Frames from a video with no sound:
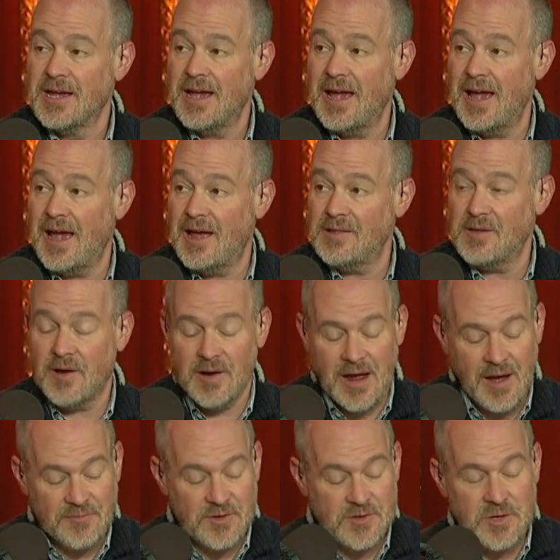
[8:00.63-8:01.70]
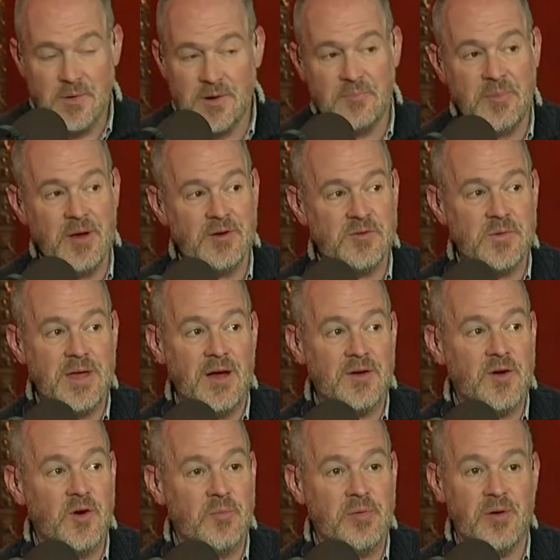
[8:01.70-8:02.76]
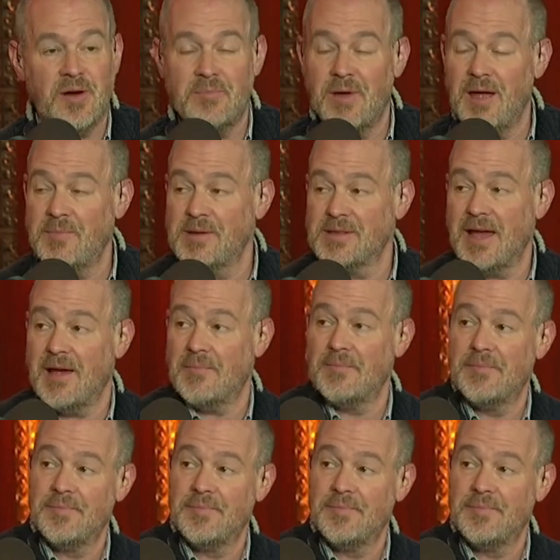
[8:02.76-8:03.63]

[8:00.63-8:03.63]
and they're going to have to do it, it appears, without Cooper and maybe Lamb